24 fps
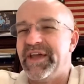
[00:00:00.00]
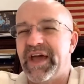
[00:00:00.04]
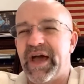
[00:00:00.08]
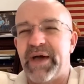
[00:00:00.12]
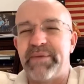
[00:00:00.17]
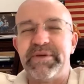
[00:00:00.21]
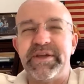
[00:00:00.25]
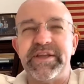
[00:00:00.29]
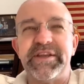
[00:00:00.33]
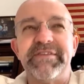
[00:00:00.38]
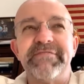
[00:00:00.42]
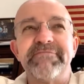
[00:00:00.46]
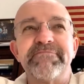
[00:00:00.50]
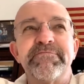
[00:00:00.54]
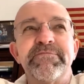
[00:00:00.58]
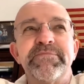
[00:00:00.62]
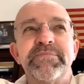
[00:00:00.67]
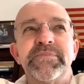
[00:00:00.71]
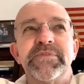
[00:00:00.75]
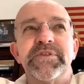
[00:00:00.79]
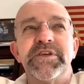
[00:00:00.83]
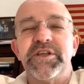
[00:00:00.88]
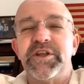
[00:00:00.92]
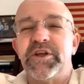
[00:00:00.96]
I mean,
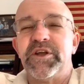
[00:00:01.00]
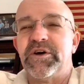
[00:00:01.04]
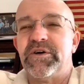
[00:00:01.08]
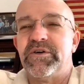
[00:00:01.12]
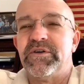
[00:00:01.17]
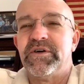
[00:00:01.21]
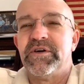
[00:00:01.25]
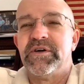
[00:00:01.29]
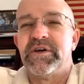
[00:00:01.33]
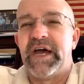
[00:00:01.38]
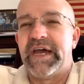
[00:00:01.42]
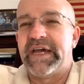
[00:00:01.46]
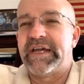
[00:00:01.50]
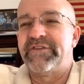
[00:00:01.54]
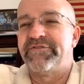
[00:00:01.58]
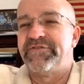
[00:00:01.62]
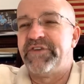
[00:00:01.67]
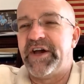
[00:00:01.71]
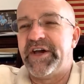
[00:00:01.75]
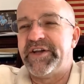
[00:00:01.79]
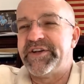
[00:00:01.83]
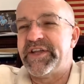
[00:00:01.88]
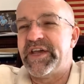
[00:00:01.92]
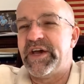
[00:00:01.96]
you know, I can
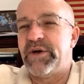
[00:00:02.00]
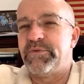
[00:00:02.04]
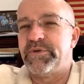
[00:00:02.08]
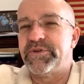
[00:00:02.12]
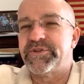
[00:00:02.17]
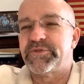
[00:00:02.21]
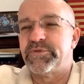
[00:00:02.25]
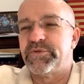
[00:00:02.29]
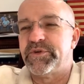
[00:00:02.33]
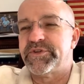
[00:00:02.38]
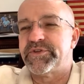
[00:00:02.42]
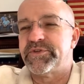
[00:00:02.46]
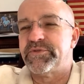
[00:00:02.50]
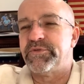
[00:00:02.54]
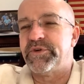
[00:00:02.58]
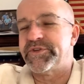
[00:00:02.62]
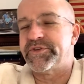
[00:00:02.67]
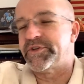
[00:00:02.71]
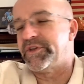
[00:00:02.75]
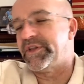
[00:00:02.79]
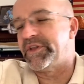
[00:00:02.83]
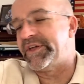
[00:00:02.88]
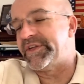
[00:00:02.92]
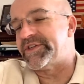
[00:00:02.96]
find out what
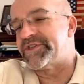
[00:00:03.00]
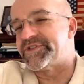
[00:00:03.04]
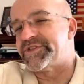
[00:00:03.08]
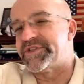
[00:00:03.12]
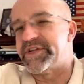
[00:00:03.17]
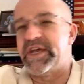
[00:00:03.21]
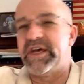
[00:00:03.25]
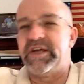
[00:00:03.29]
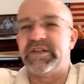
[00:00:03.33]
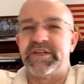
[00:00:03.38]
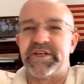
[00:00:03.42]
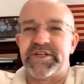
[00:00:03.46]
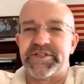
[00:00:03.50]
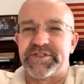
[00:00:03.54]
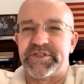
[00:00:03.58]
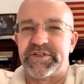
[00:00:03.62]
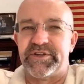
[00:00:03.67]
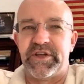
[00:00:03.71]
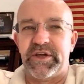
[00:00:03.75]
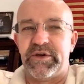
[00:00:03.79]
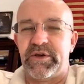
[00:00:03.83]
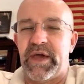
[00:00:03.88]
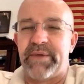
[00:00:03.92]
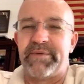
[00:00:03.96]
the latest sale is and
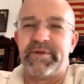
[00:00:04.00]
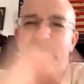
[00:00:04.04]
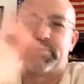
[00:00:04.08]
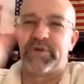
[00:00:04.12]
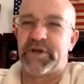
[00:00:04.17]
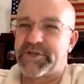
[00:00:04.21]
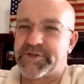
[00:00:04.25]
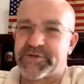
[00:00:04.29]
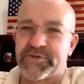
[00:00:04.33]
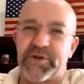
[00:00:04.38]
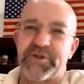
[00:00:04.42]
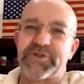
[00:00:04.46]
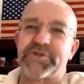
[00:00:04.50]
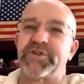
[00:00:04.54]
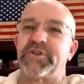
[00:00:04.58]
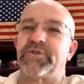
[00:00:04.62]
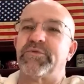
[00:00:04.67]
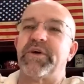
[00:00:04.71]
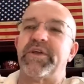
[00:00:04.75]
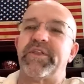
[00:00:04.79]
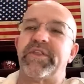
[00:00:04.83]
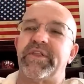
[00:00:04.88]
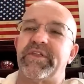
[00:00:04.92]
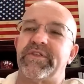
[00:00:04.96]
how many restaurants on the
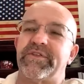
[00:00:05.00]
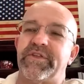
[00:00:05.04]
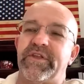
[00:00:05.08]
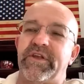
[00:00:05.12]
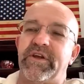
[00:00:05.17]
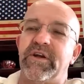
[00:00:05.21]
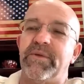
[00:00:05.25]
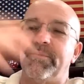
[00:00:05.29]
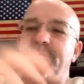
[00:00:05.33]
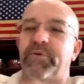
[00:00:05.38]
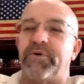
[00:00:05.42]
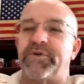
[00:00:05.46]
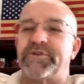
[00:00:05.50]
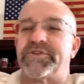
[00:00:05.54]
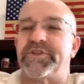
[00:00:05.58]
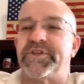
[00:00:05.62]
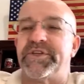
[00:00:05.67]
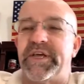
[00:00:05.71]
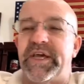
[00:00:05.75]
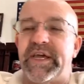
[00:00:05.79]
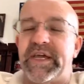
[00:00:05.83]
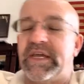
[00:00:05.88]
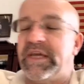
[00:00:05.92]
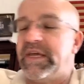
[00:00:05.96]
way to the airport
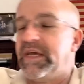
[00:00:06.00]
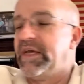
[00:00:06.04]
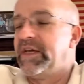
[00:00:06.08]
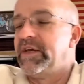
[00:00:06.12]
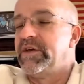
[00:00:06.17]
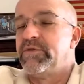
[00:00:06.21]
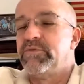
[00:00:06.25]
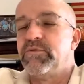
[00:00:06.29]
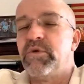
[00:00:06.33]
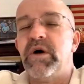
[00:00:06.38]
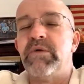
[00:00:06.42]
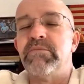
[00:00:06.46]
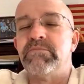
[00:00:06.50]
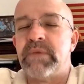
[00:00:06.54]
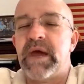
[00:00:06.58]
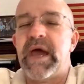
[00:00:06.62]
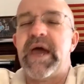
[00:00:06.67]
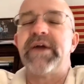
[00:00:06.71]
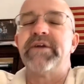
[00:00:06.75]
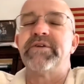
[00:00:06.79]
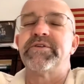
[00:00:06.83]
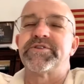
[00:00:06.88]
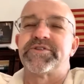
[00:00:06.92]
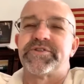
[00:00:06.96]
today. What
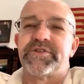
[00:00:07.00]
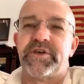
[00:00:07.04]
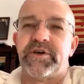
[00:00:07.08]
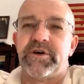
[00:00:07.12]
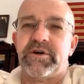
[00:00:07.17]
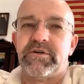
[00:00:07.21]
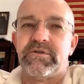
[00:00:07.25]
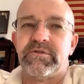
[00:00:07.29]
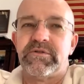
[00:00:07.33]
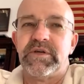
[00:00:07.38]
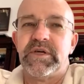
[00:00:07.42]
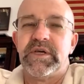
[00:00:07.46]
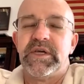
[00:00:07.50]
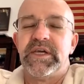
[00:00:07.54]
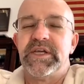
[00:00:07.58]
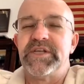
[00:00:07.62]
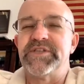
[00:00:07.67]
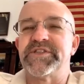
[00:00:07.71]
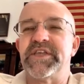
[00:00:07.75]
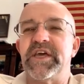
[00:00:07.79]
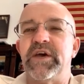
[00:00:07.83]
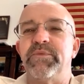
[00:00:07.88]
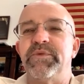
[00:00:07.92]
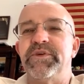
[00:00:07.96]
matters, though,
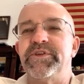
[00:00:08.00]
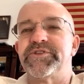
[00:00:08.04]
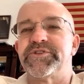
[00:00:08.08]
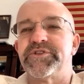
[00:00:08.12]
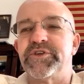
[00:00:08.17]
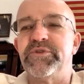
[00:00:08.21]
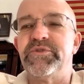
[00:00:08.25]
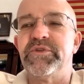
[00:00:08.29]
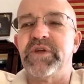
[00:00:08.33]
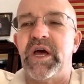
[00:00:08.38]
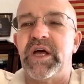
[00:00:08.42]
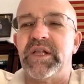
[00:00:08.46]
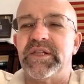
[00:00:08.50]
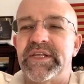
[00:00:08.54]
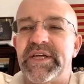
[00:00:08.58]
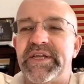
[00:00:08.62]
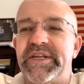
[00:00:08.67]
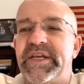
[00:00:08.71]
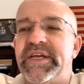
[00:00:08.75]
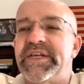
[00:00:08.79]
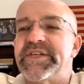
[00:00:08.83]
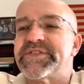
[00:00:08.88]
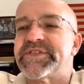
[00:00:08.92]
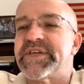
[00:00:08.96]
is that we do not
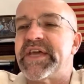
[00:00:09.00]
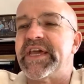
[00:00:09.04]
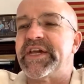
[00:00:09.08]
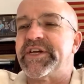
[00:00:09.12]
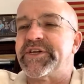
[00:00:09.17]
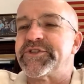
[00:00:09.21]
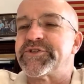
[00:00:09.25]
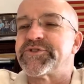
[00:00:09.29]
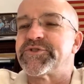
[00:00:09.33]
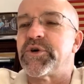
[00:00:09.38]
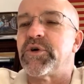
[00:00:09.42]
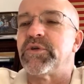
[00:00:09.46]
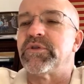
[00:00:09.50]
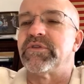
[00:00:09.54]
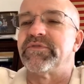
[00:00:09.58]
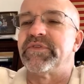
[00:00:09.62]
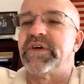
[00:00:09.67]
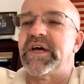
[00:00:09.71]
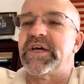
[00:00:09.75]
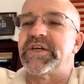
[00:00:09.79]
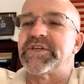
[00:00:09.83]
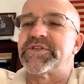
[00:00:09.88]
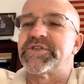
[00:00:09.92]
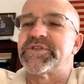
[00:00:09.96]
let it take control of
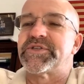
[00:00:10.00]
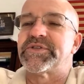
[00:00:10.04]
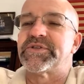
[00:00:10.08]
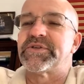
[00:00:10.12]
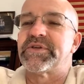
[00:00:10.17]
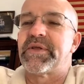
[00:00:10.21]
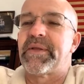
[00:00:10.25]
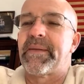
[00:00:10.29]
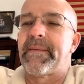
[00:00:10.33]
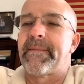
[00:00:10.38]
us,